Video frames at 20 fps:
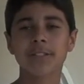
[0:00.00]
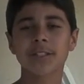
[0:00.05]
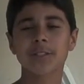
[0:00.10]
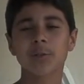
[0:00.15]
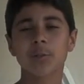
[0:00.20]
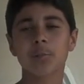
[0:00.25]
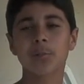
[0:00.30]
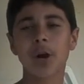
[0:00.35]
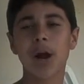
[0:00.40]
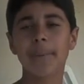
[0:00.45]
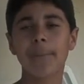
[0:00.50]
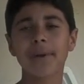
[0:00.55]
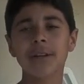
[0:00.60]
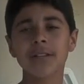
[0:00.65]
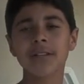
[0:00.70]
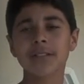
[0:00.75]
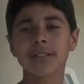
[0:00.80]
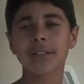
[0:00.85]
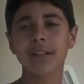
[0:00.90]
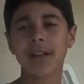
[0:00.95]
physical
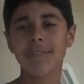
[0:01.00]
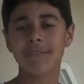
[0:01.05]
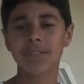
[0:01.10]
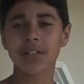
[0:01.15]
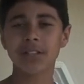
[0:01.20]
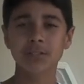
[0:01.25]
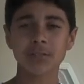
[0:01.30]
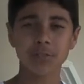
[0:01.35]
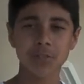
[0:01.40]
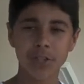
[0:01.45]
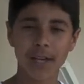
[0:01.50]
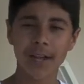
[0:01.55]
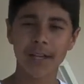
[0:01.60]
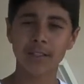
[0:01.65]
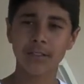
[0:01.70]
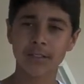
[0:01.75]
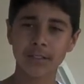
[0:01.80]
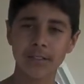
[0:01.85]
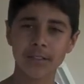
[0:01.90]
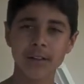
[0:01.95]
properties and physical
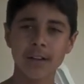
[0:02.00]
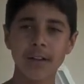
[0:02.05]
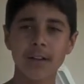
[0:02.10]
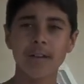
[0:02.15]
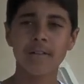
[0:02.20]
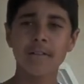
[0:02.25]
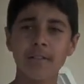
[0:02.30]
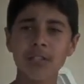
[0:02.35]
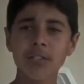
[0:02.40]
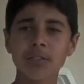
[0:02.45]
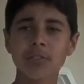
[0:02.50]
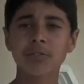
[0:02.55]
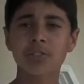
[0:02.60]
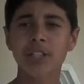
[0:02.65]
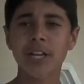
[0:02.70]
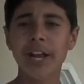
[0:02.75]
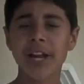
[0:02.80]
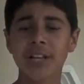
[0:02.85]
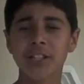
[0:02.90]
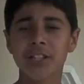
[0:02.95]
change. Physical
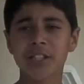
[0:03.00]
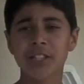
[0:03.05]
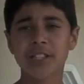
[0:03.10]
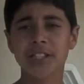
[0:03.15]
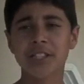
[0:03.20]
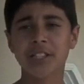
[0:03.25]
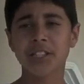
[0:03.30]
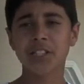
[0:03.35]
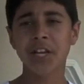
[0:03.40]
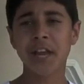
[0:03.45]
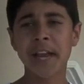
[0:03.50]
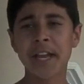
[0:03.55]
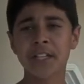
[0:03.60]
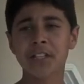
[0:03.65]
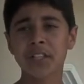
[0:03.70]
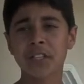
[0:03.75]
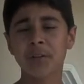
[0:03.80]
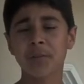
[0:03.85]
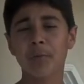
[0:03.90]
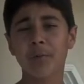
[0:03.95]
change is the
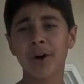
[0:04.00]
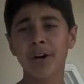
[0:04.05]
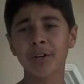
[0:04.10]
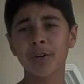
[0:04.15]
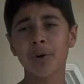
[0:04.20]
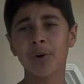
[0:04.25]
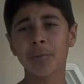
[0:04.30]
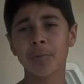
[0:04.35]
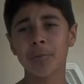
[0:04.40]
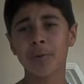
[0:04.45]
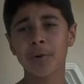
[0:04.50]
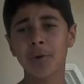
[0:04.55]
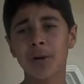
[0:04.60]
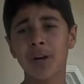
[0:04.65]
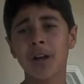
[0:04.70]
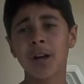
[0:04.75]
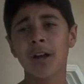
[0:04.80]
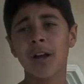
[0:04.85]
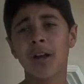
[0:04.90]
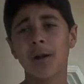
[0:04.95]
change in one or
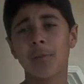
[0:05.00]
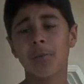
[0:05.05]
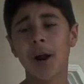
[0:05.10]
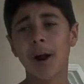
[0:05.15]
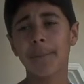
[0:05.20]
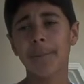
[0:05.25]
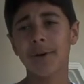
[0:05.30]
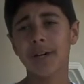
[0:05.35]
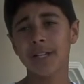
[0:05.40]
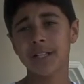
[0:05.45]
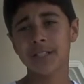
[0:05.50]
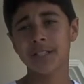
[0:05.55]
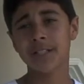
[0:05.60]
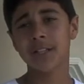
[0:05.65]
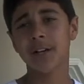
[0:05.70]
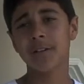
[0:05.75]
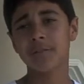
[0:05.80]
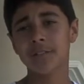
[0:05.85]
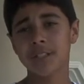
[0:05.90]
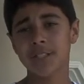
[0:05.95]
more properties
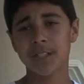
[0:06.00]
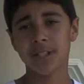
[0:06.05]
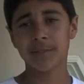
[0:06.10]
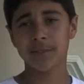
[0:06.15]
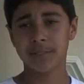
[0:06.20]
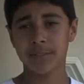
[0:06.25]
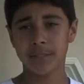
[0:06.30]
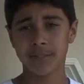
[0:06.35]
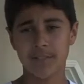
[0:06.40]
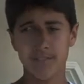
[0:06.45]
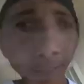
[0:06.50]
of the substance.